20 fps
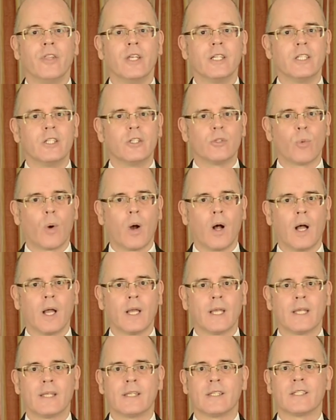This is
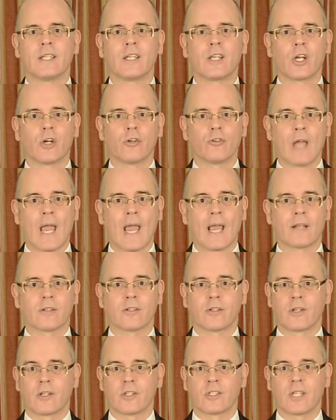why it is incorrect to